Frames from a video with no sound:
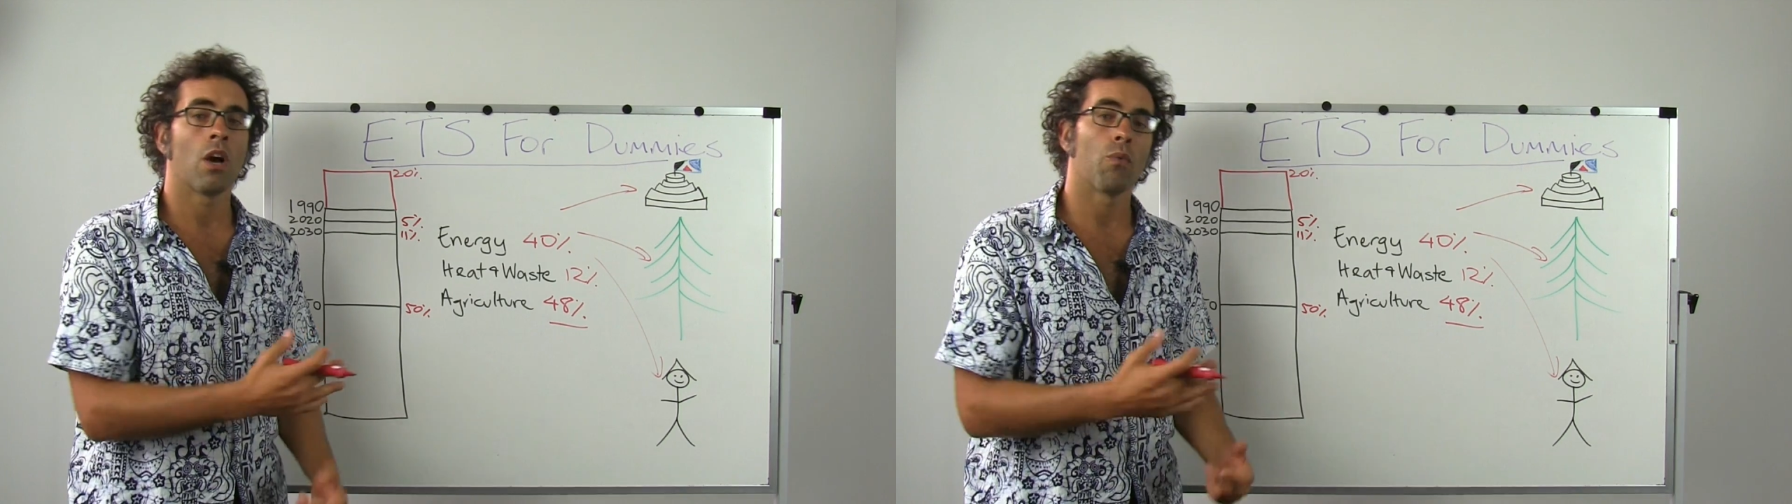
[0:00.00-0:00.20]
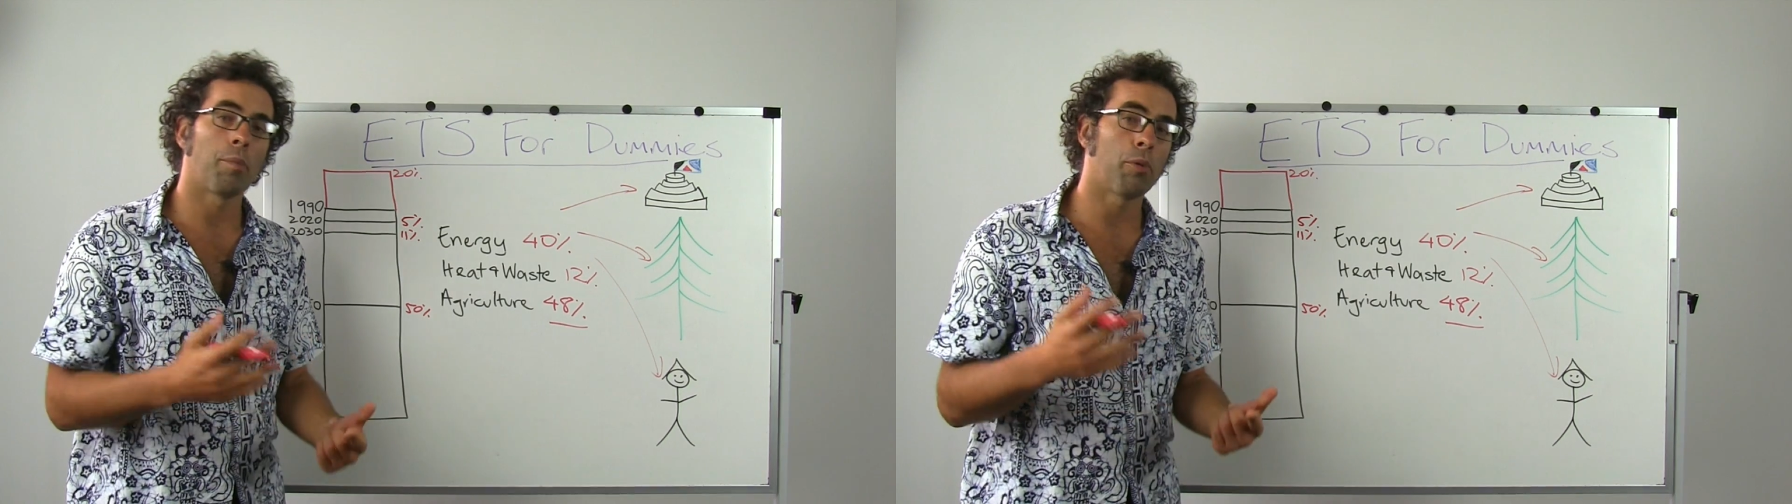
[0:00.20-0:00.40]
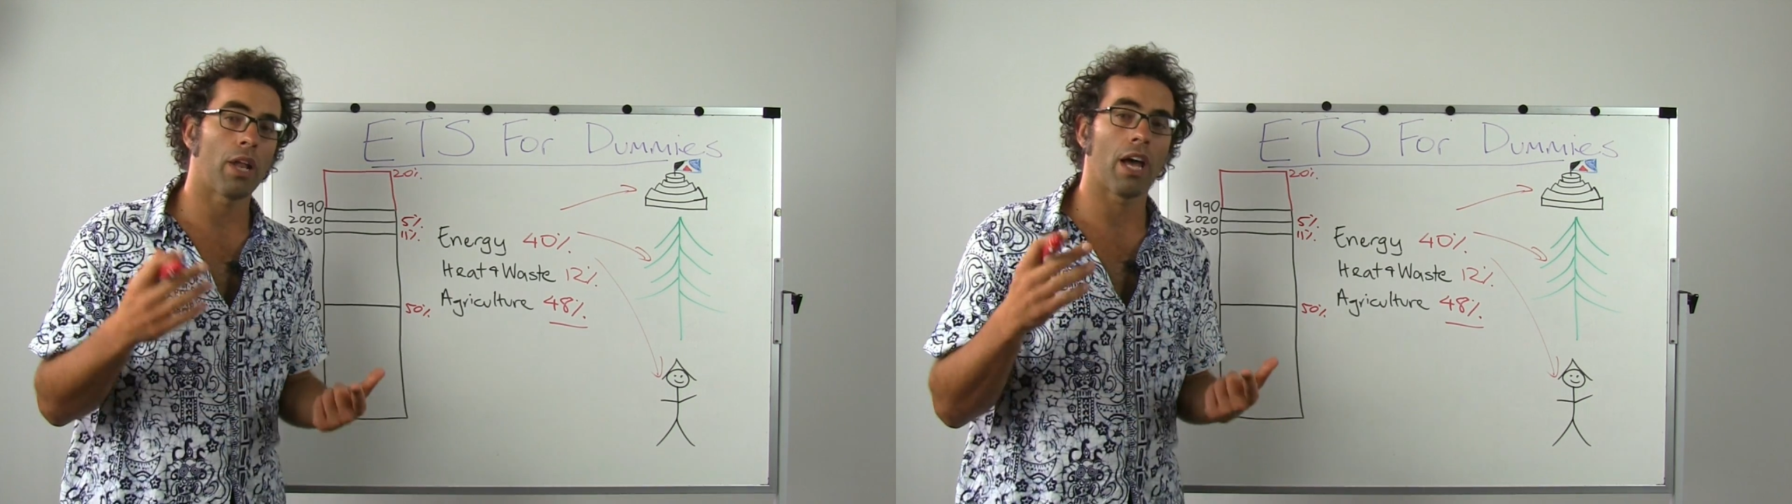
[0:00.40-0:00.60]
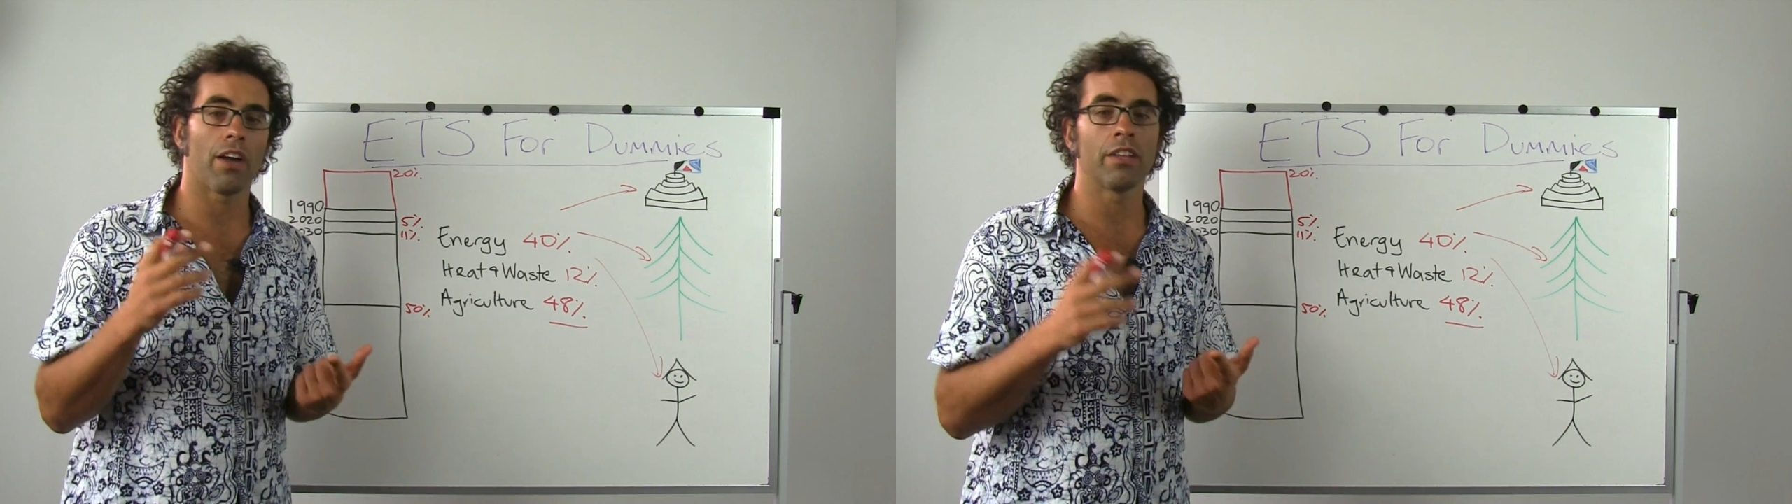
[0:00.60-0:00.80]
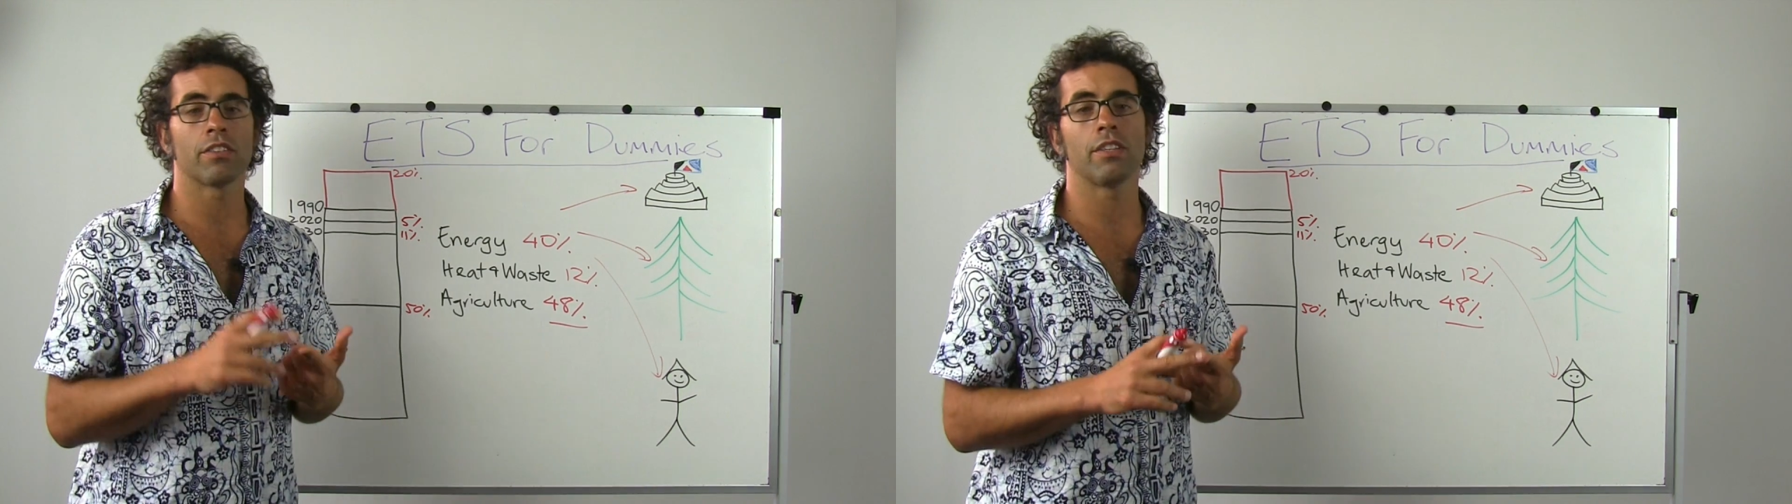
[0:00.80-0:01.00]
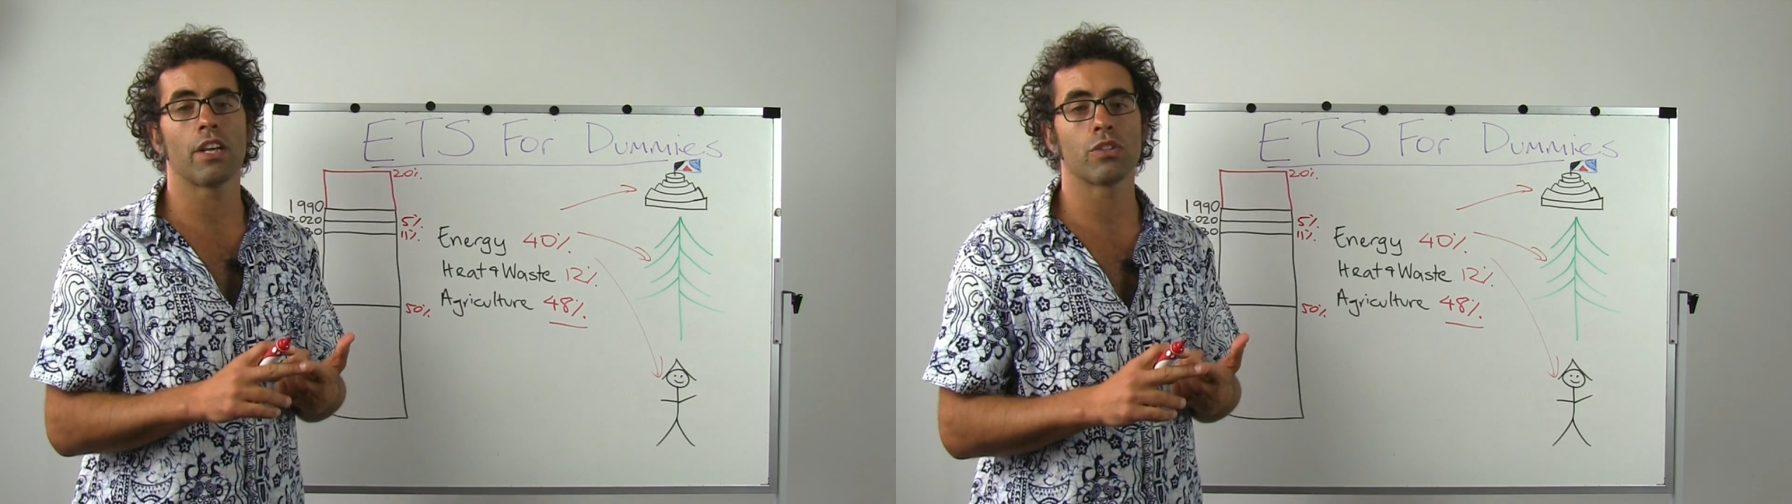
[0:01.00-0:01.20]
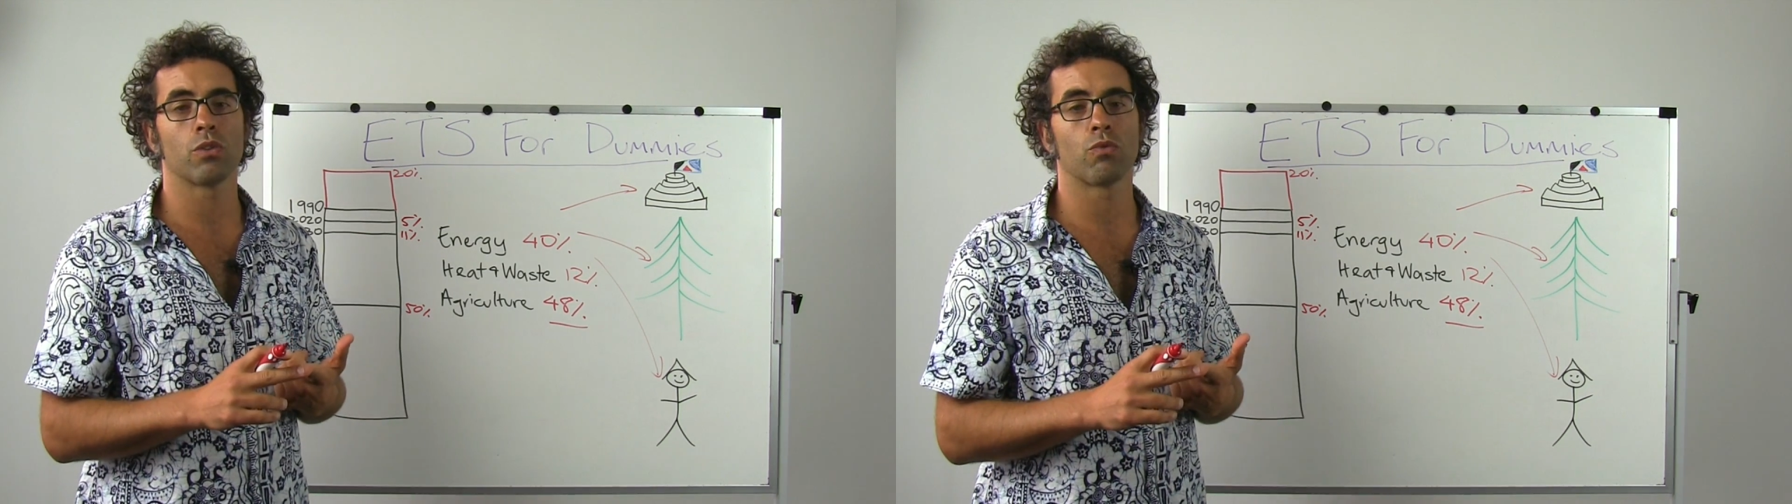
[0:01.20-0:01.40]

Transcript: we put our international